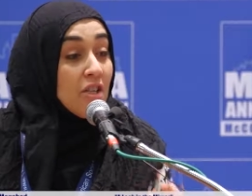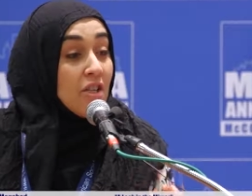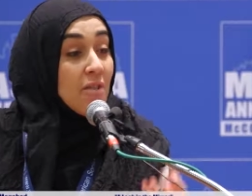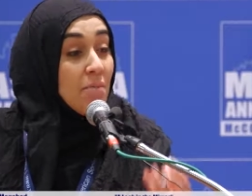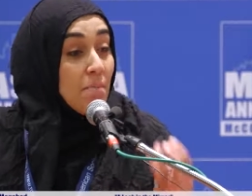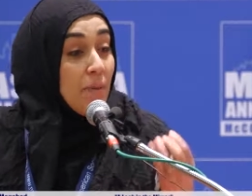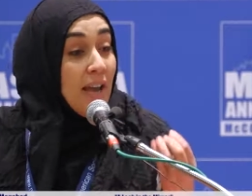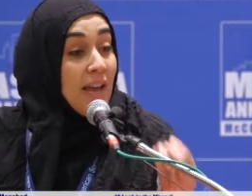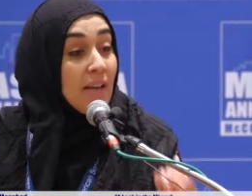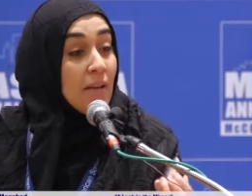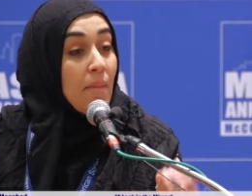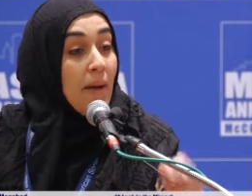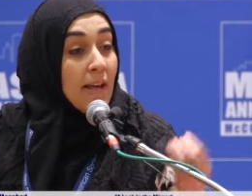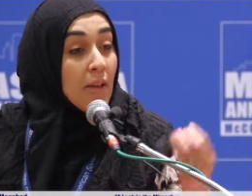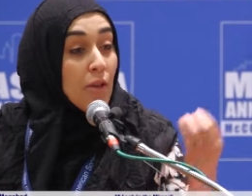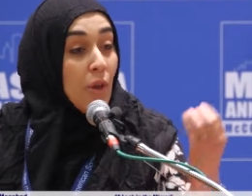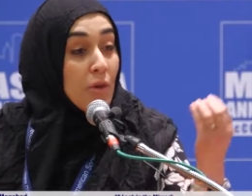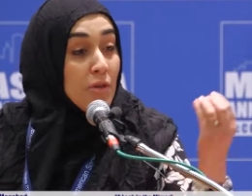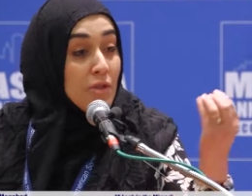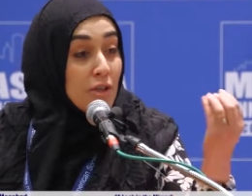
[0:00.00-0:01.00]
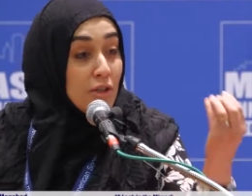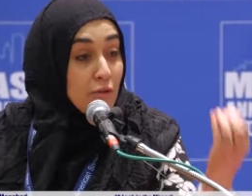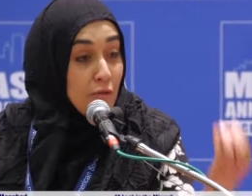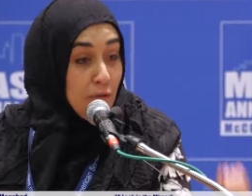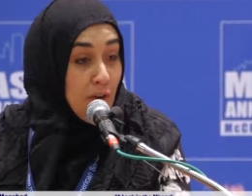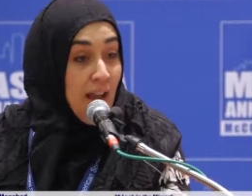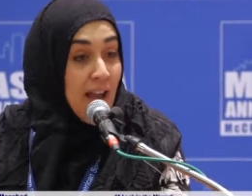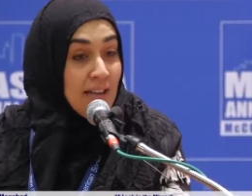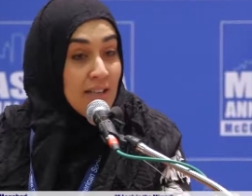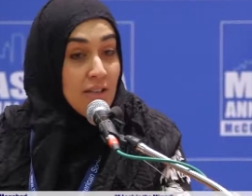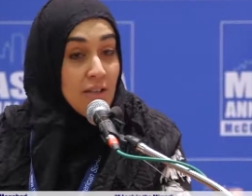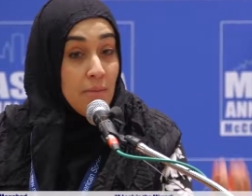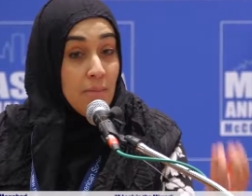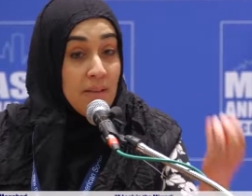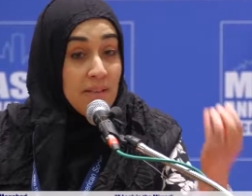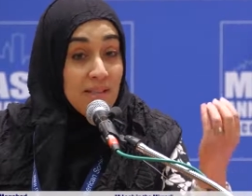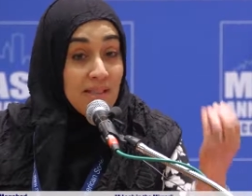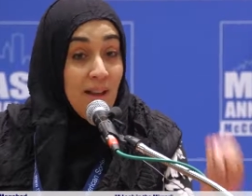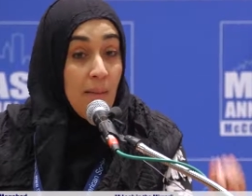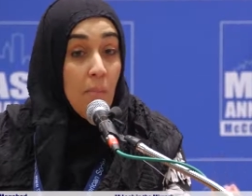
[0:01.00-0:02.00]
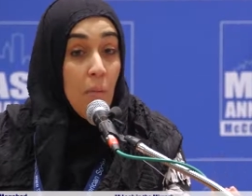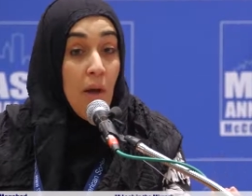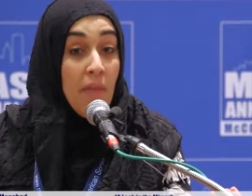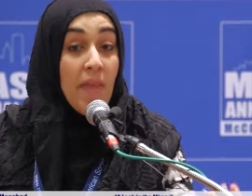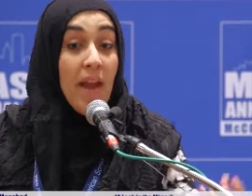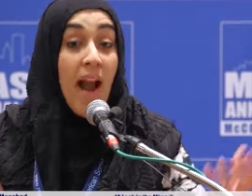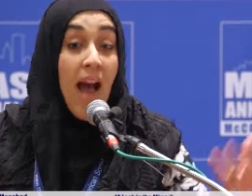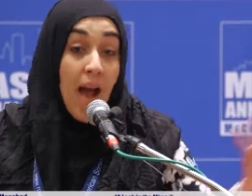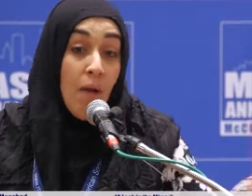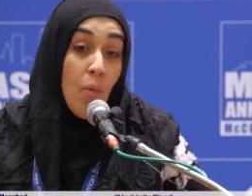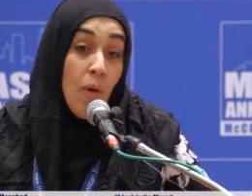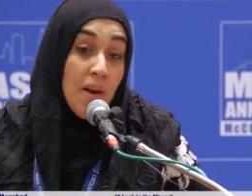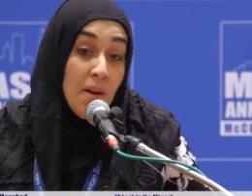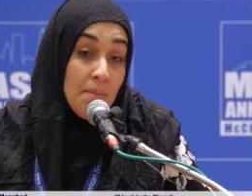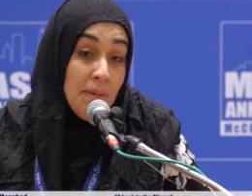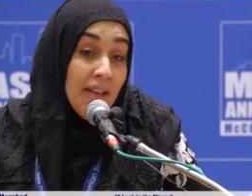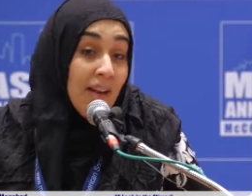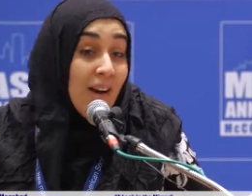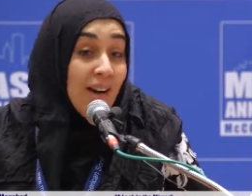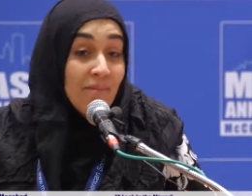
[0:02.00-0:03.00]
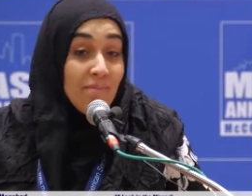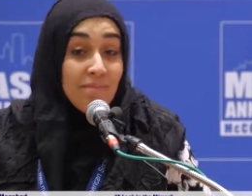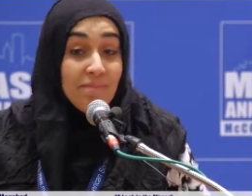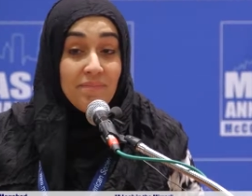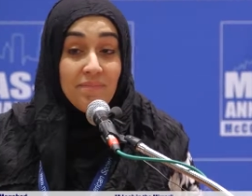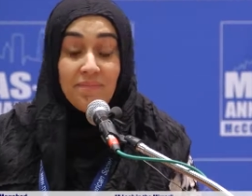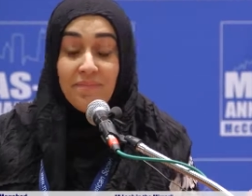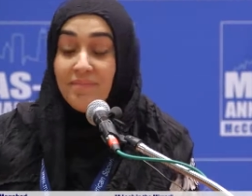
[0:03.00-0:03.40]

should pick my closest friend to be someone that I want to become.